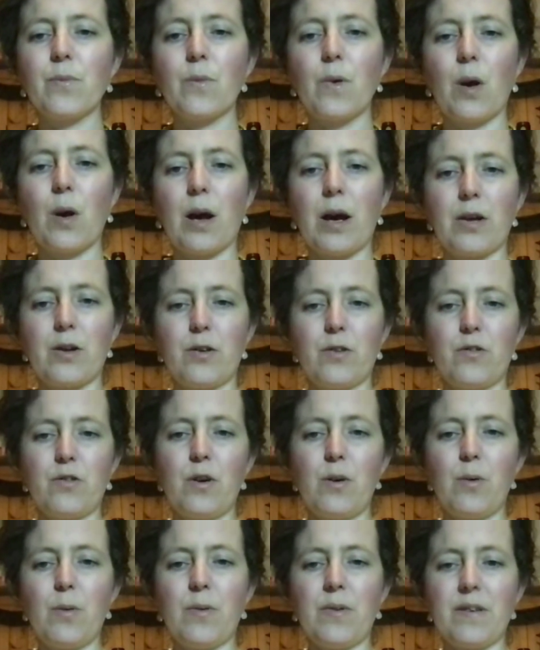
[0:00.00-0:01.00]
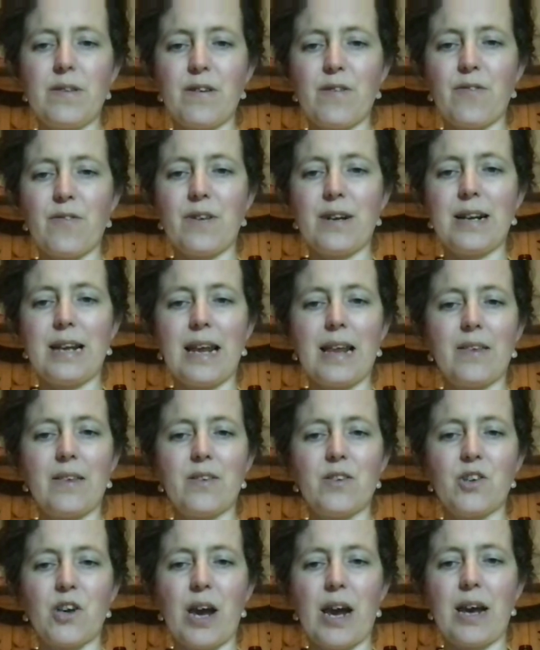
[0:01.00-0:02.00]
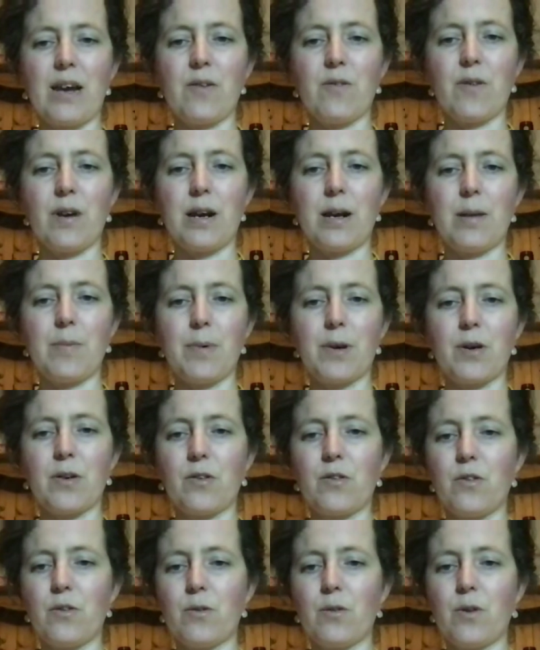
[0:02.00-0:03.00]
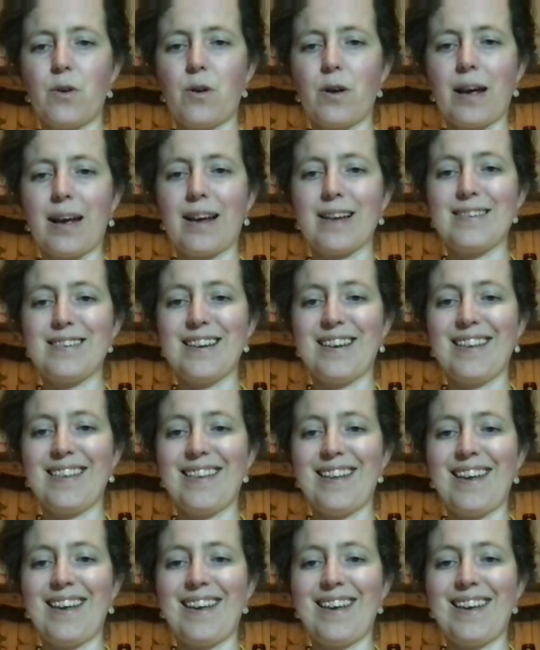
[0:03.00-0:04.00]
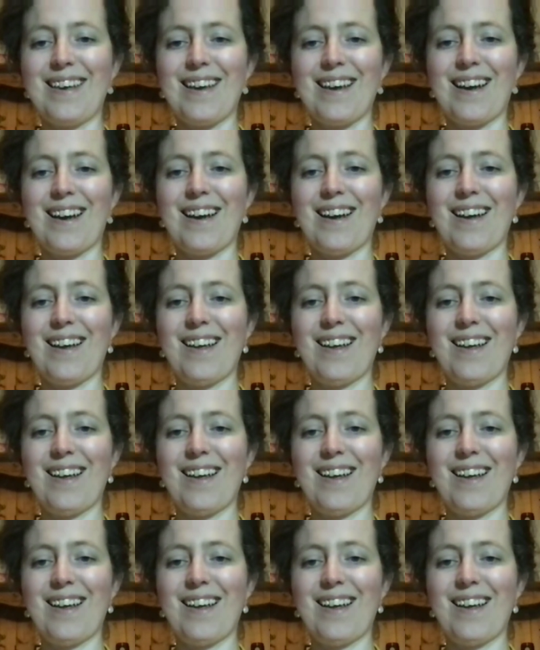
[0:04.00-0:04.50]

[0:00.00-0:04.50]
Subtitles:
I could do with a different length chain really, because you're not getting the...